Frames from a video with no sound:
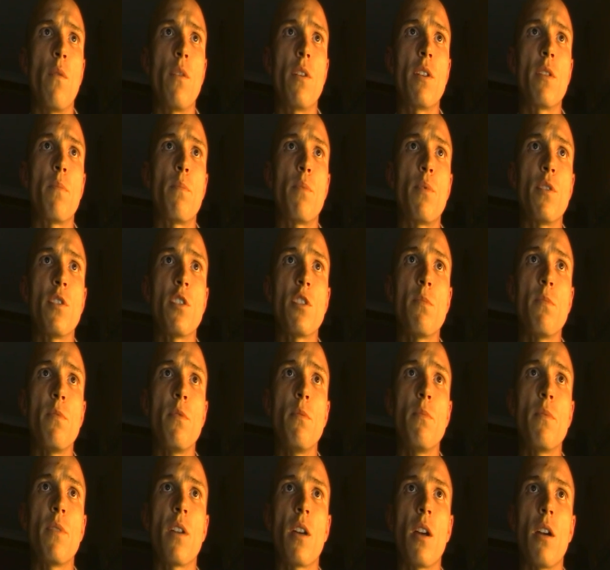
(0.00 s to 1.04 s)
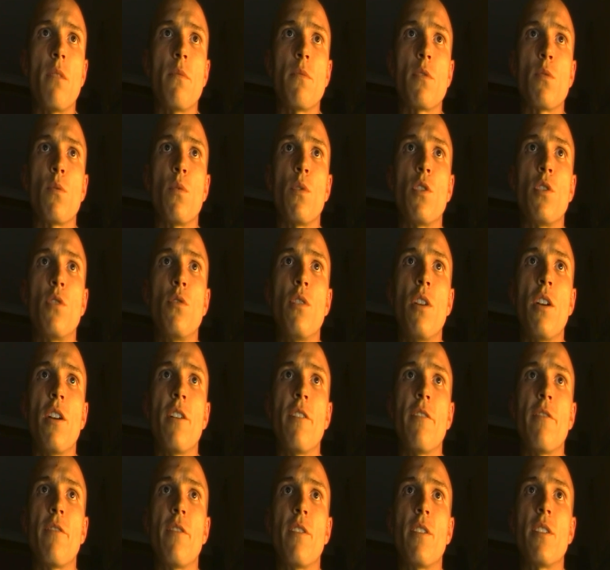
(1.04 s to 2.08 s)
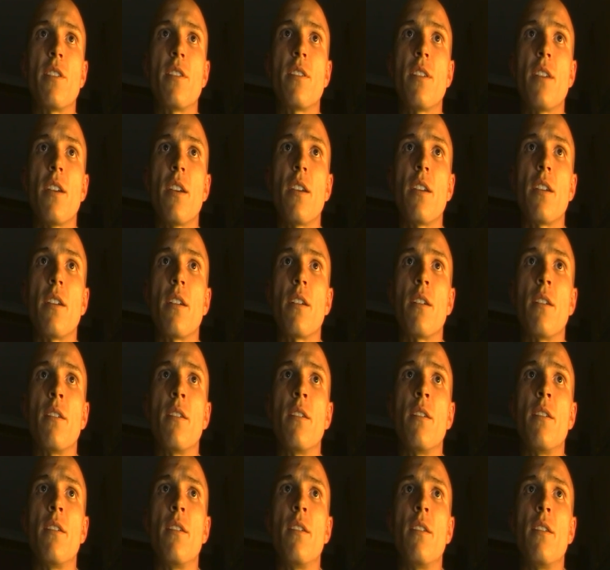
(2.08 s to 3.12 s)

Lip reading: where the principle becomes what you have a say,